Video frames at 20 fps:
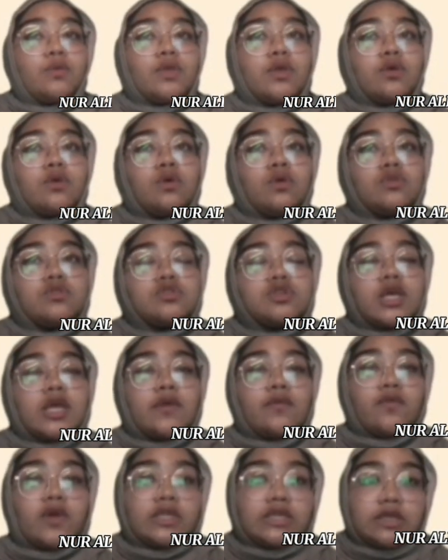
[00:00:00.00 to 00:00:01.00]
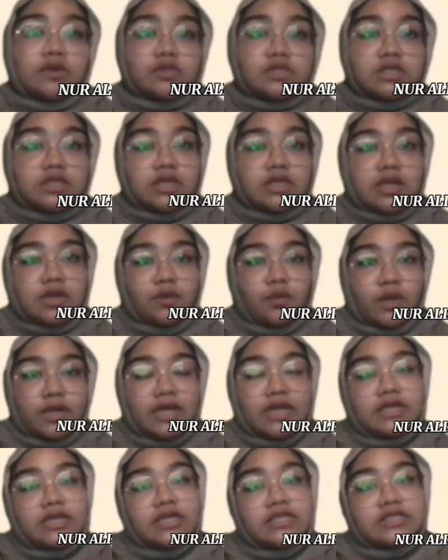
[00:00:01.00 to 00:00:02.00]
And we also have
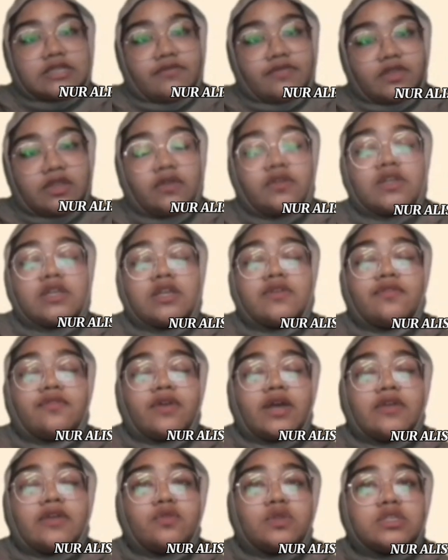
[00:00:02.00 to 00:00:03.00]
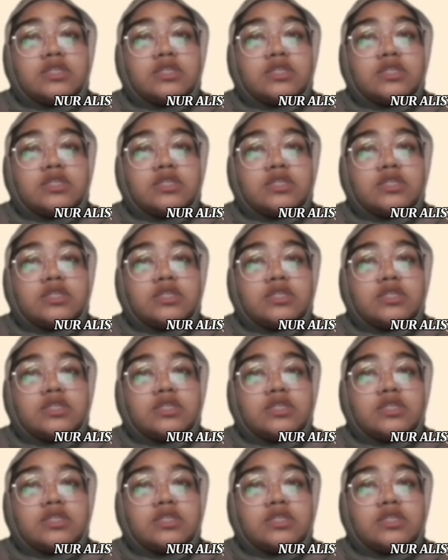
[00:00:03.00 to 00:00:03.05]
1175,